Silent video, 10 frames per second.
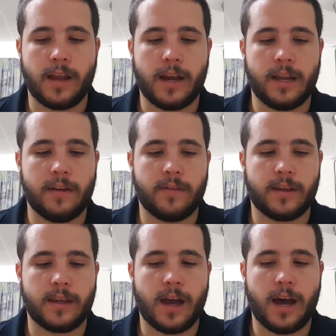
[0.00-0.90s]
any of the
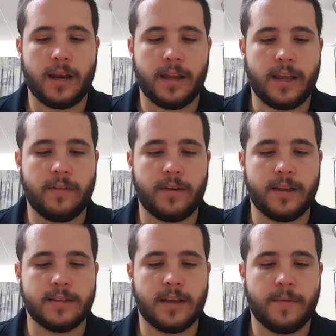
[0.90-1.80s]
gala
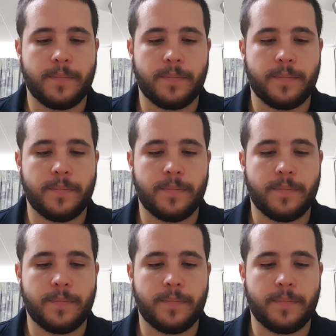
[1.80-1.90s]
evenings,